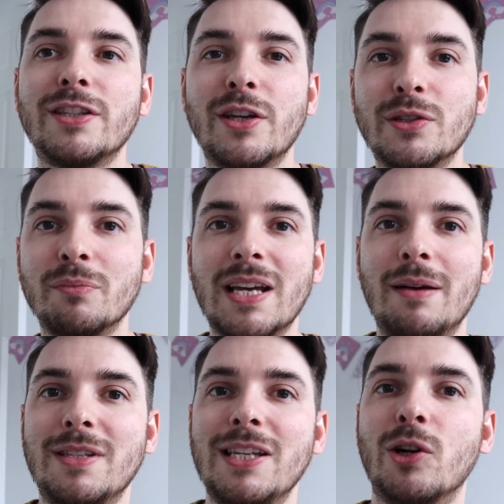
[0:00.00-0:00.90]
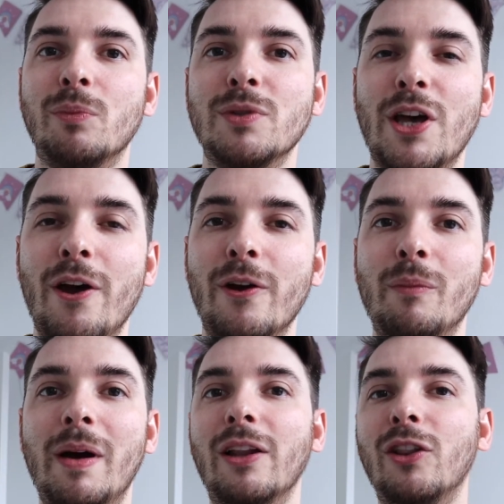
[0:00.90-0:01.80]
so sometimes he comes
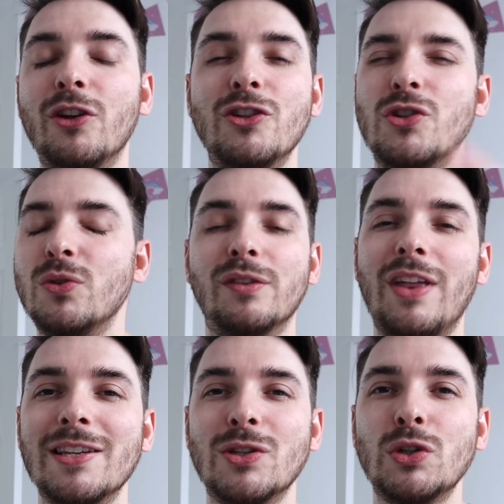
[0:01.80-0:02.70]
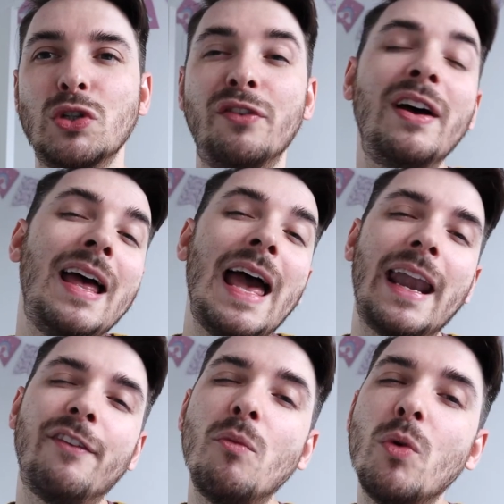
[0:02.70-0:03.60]
home at lunch and all of that sort of stuff, and
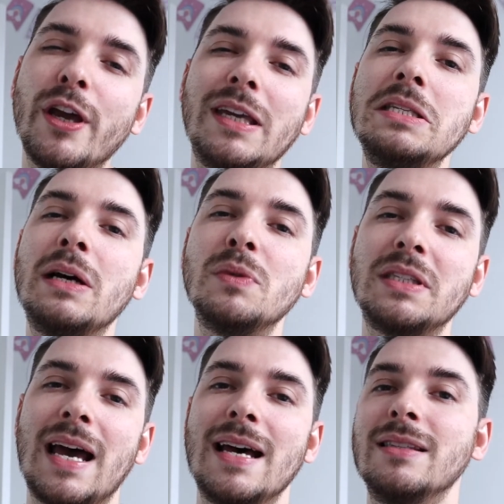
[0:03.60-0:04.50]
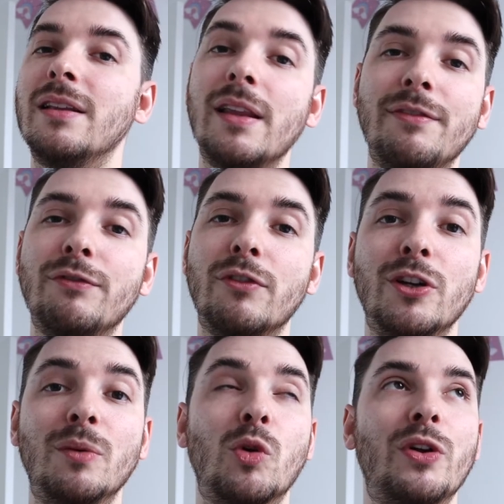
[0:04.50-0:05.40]
if I'm working downstairs in the living
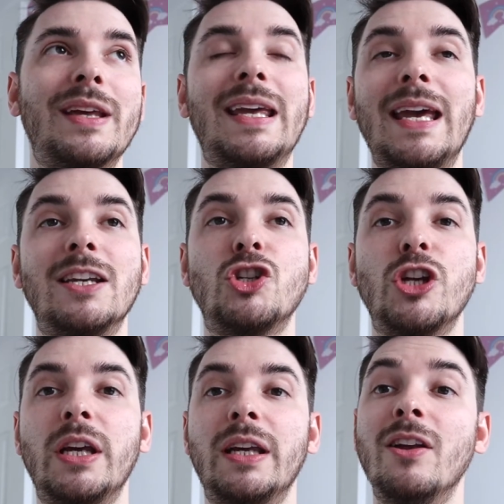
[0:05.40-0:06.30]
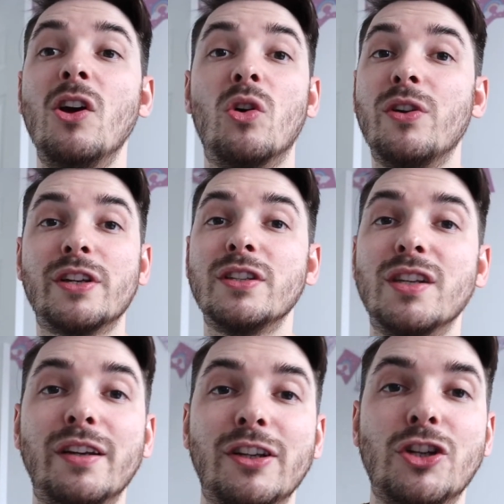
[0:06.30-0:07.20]
room or in the kitchen or in the
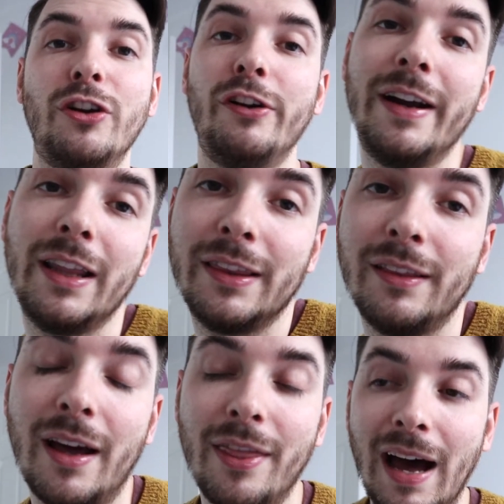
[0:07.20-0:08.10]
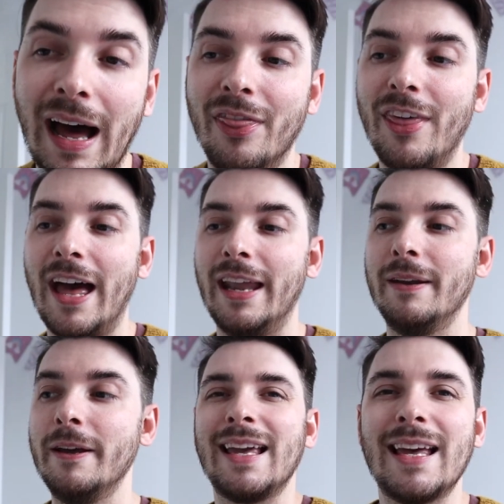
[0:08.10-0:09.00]
conservatory or anything like that, then
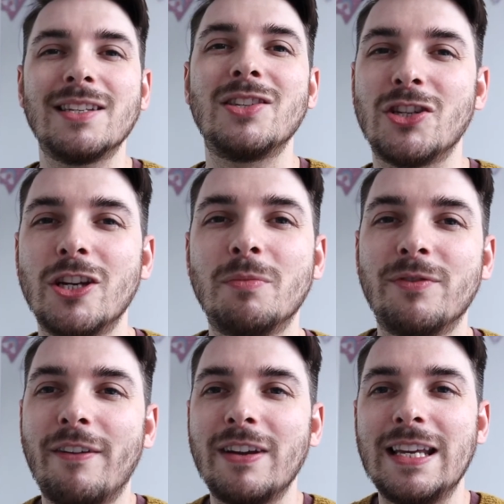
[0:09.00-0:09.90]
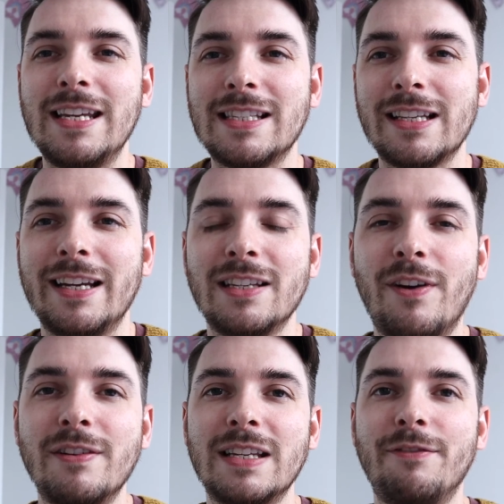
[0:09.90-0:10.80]
I can get disturbed very easily and it's
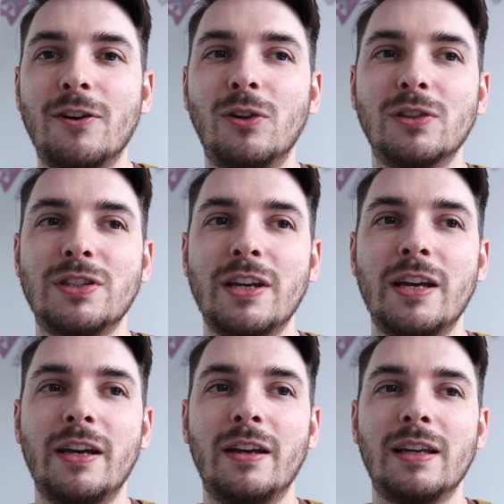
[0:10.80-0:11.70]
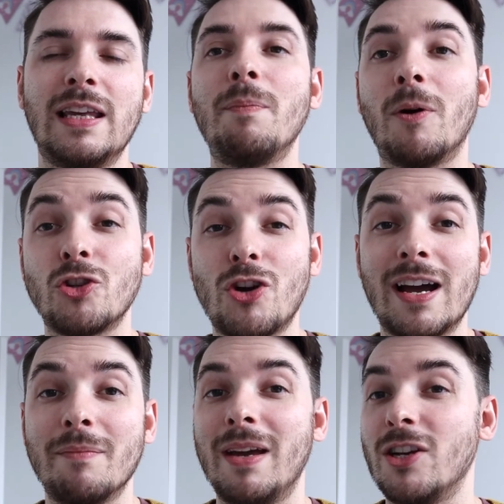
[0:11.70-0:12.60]
very difficult to keep on track
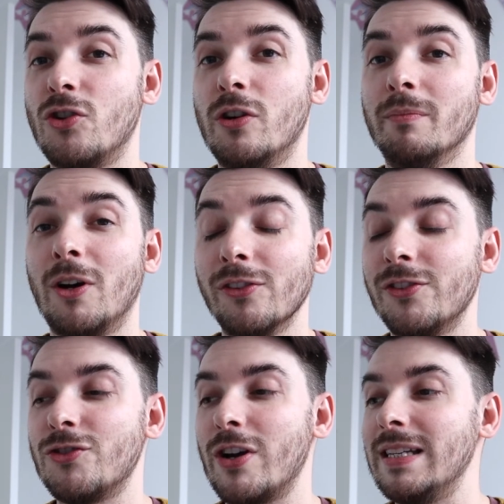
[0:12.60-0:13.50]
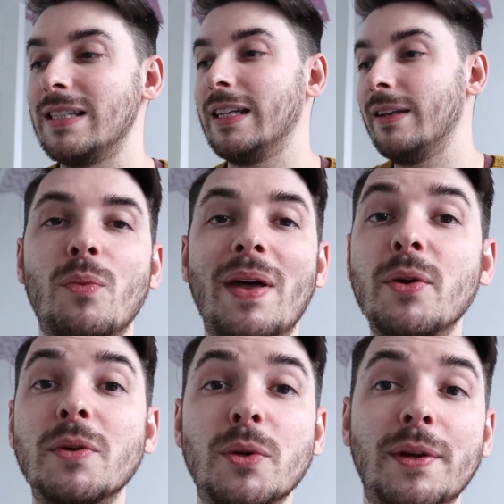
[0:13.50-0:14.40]
and make sure I'm concentrating. So when they
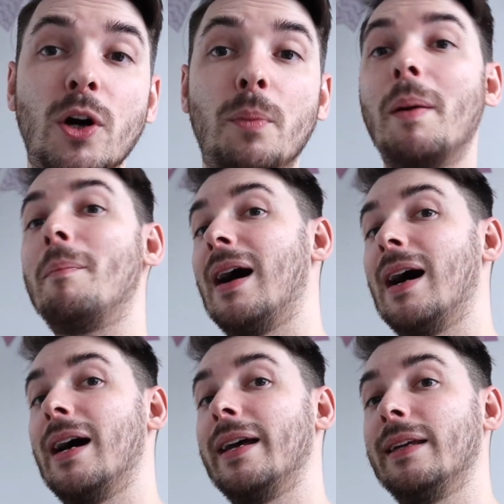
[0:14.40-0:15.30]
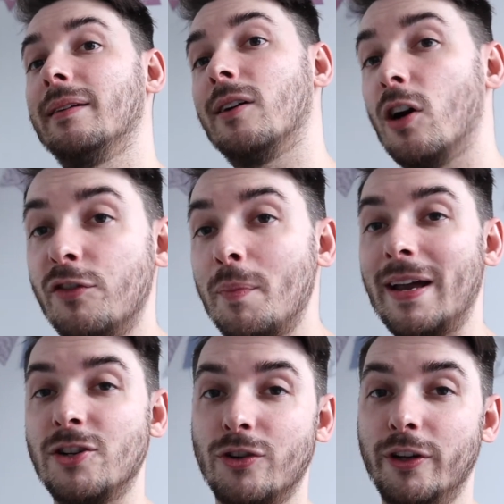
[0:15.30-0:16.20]
were doing up my other
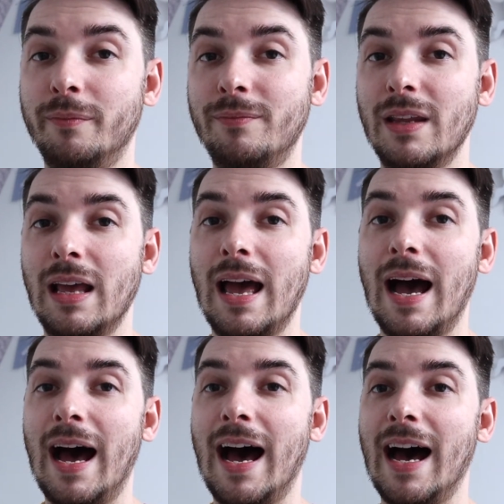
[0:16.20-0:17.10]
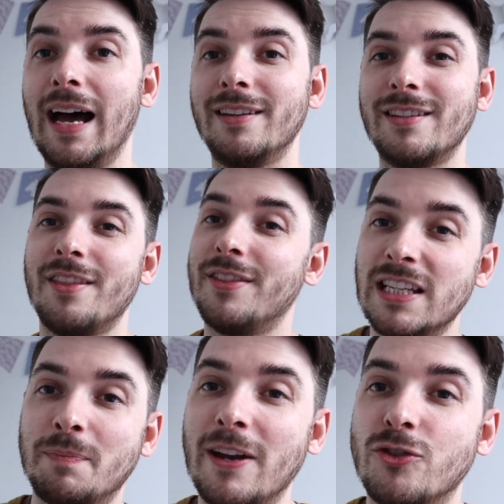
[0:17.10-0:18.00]
bedroom and
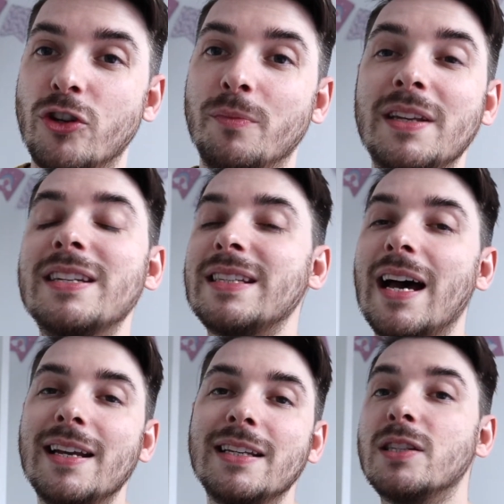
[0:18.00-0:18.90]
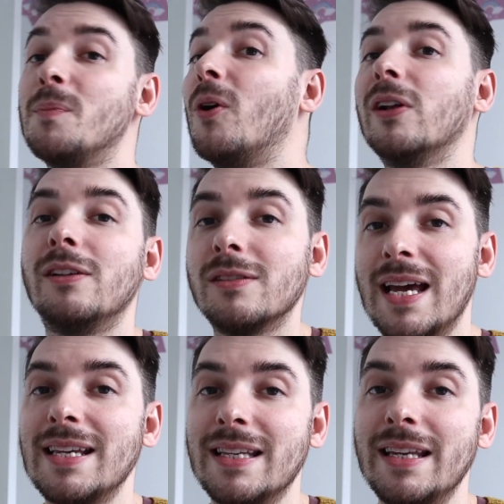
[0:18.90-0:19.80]
this bedroom, they decided to put a little
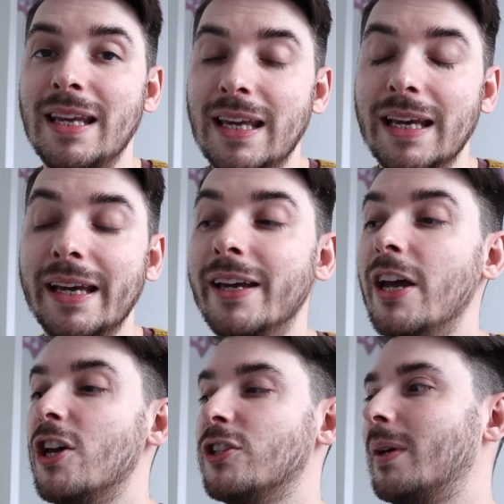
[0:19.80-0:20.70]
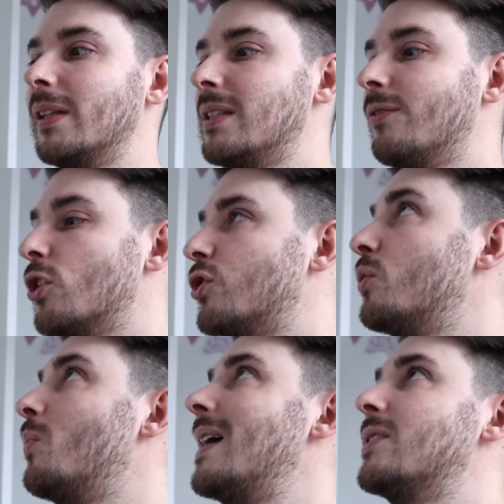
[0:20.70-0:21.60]
desk in here, so at least I've got
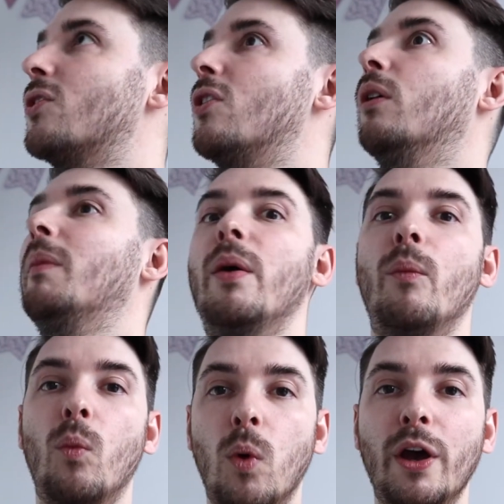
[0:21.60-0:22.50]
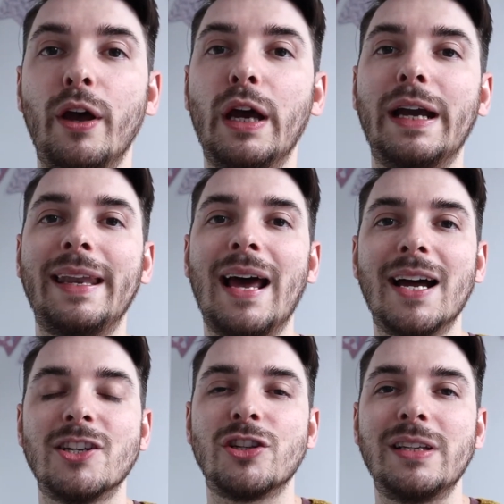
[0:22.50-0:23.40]
somewhere to come and work and
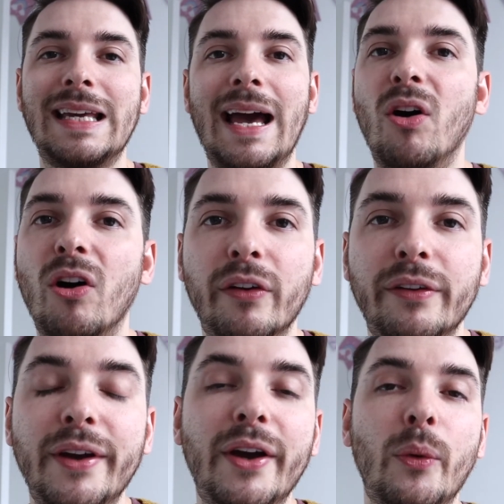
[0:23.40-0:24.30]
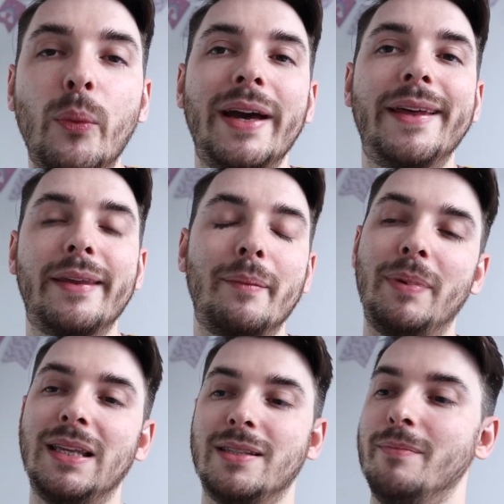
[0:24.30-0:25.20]
actually get on with
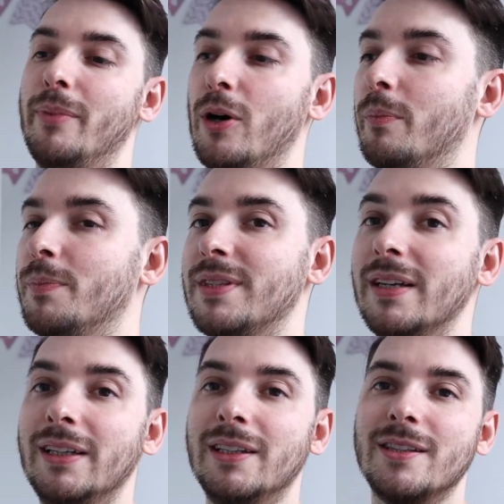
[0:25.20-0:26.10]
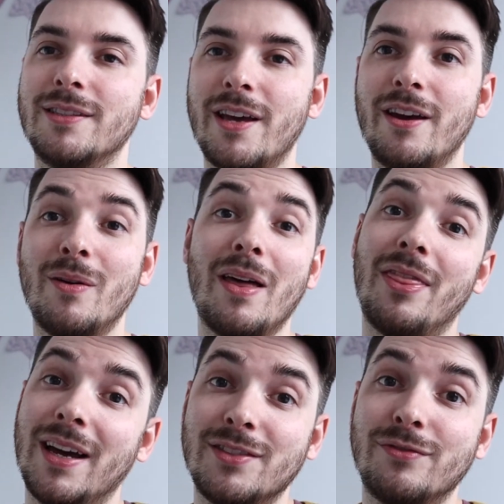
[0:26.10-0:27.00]
bits and bobs. So
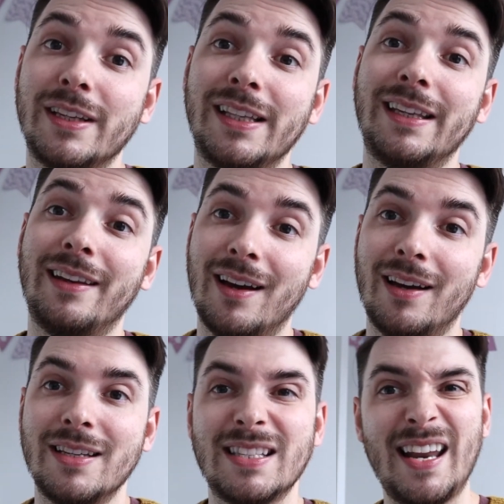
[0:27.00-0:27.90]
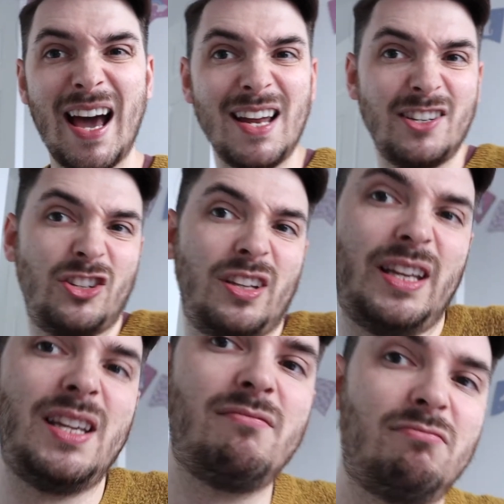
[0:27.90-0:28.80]
that's really nice. And actually,